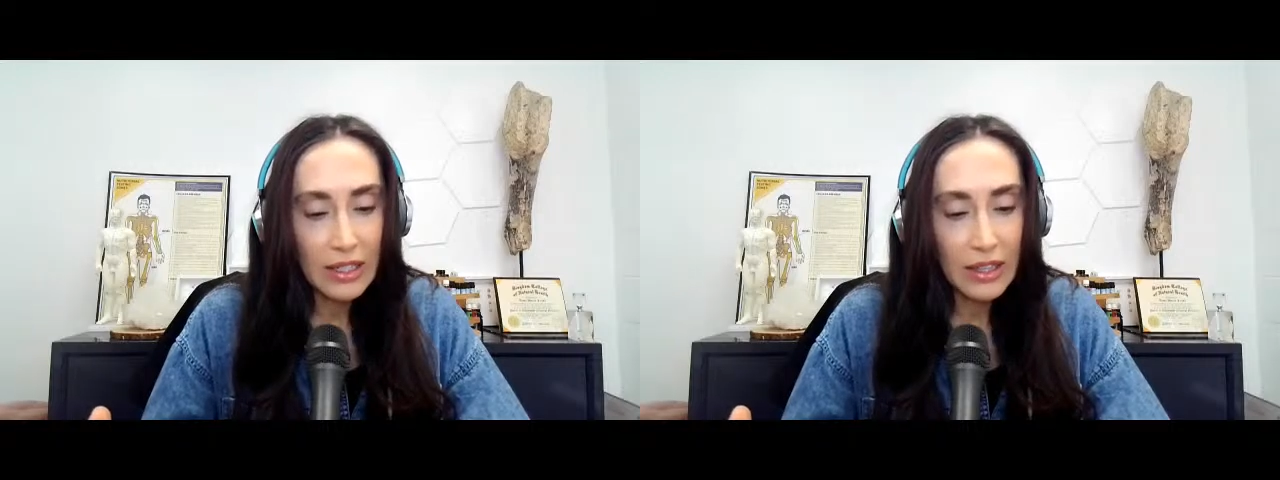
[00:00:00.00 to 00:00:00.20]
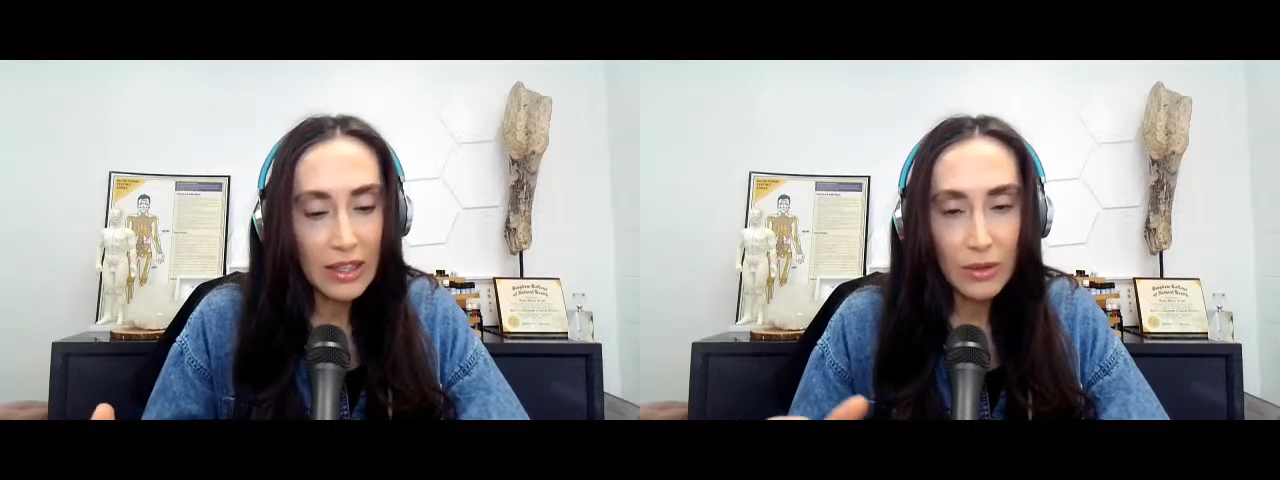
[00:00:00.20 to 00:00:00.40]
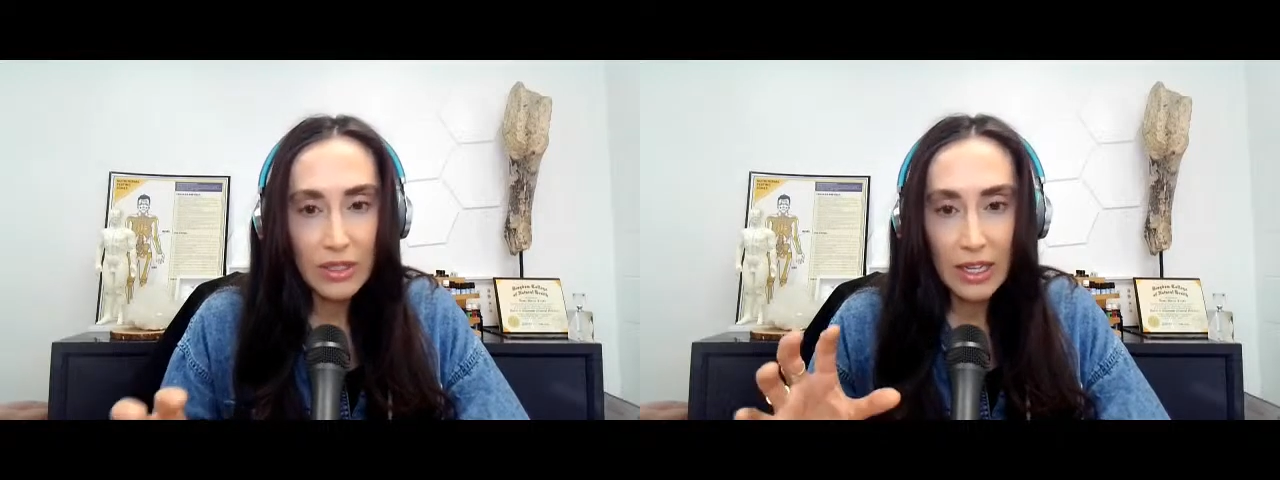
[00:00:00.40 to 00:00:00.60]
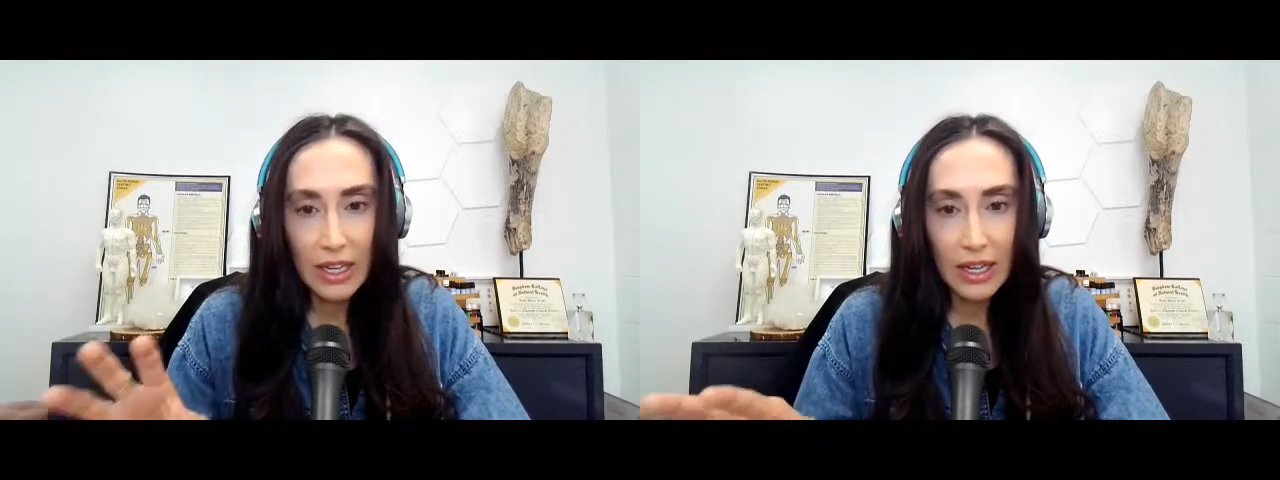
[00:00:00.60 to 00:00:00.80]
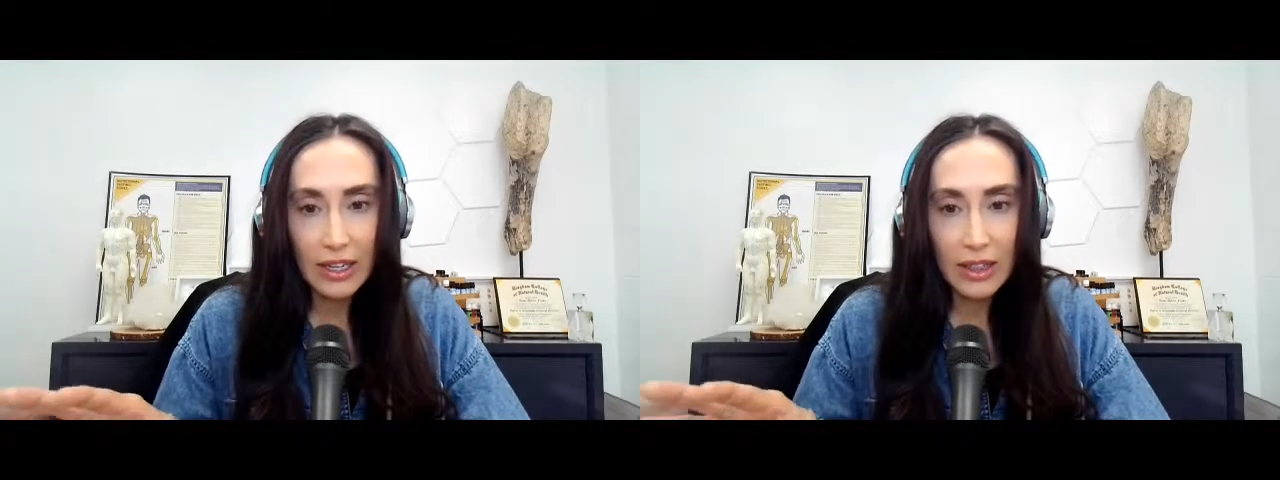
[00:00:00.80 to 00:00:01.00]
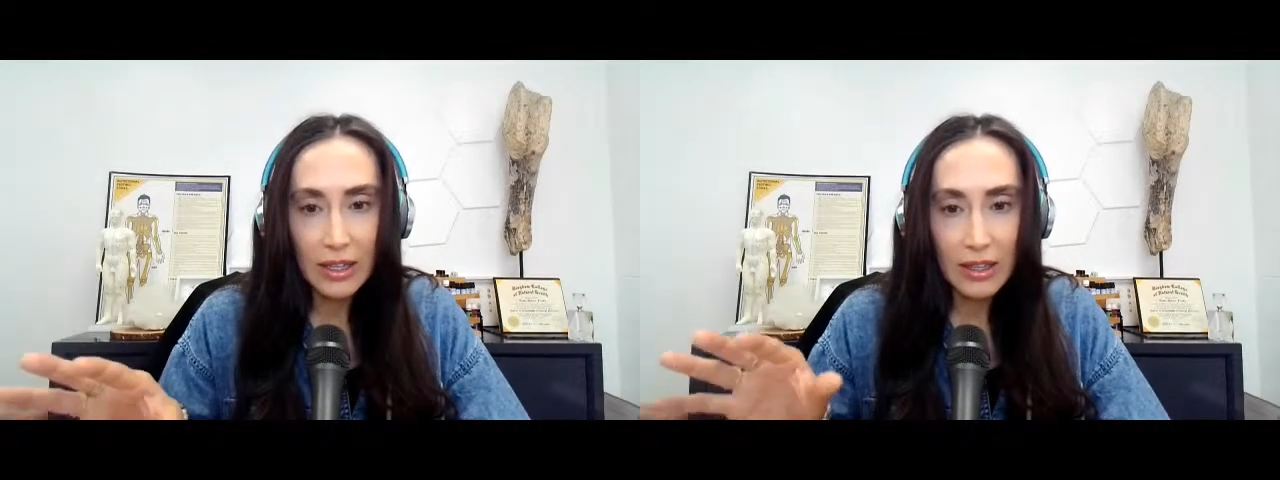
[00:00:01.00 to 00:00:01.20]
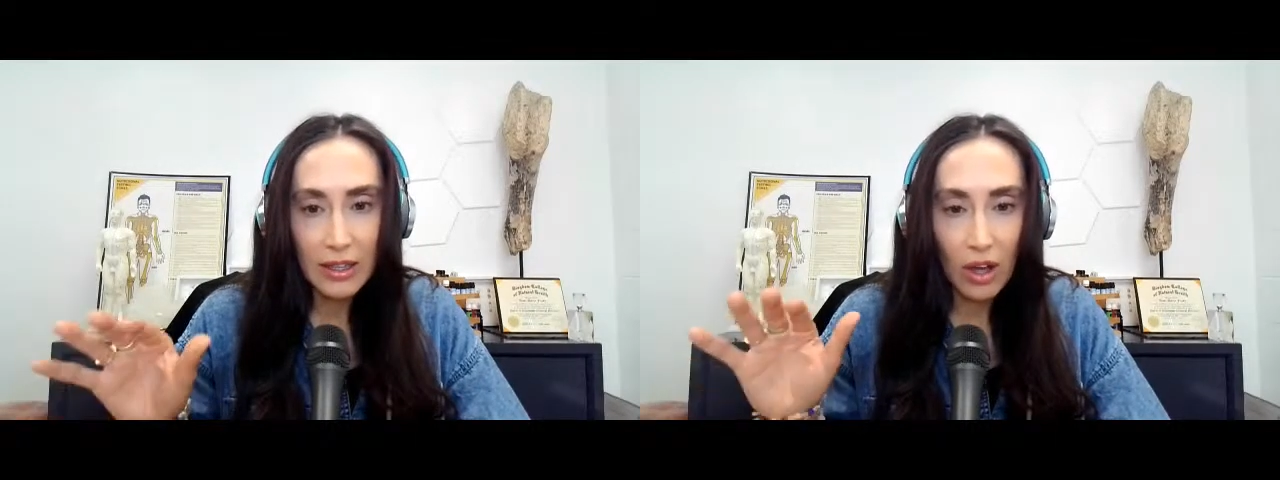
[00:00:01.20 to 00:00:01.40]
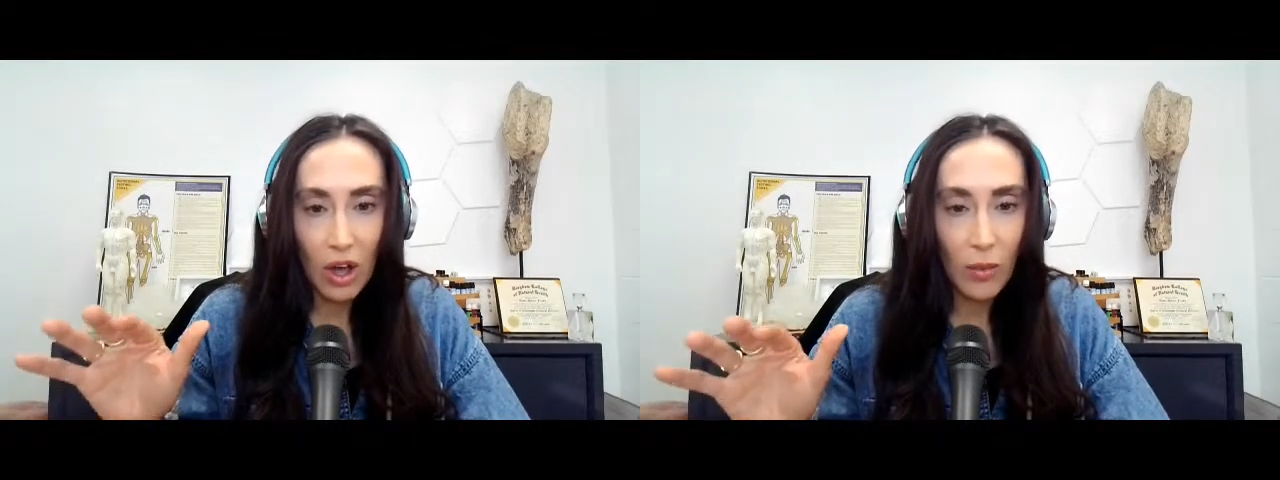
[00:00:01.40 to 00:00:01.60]
there was a gun in
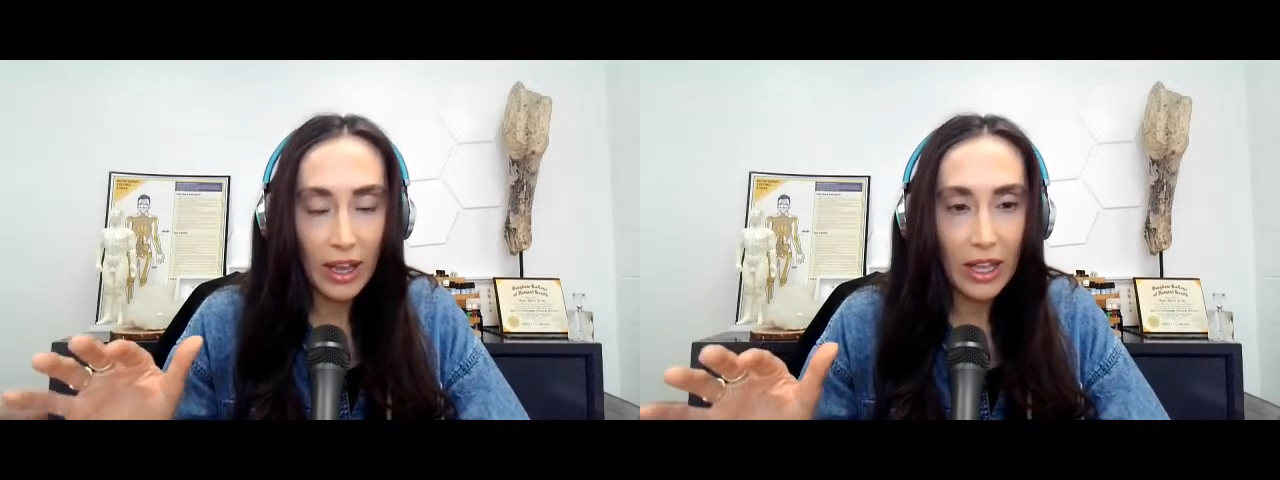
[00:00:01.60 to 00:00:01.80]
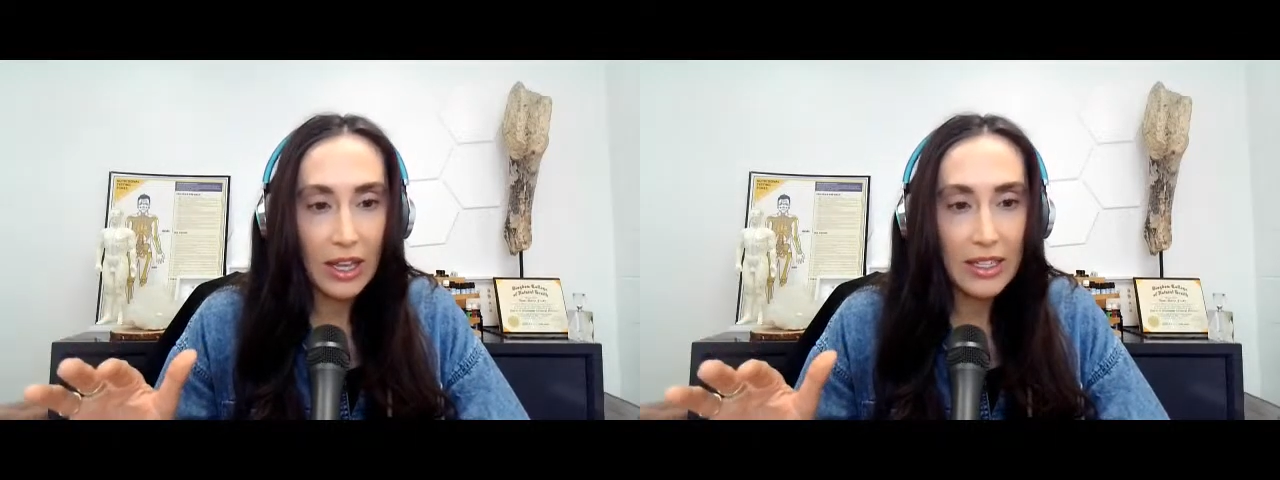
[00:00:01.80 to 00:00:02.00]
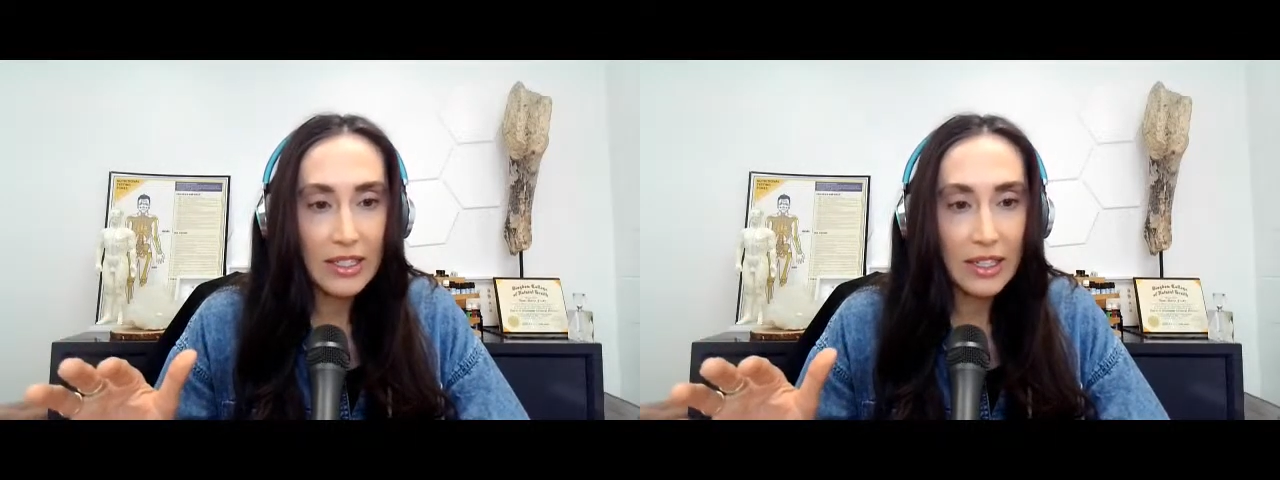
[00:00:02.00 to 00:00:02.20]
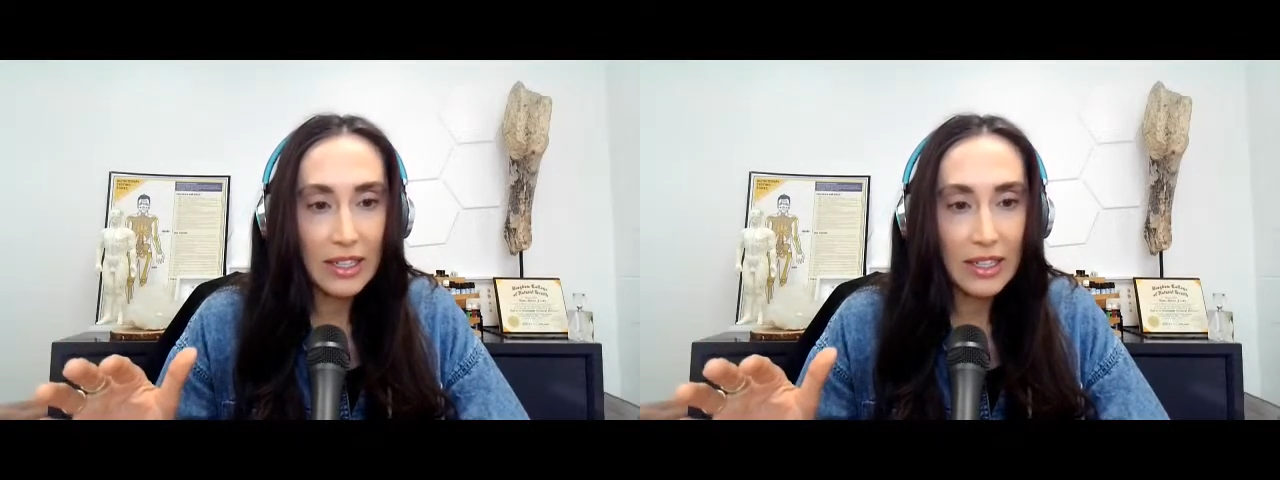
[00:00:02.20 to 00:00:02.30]
the hallway closet,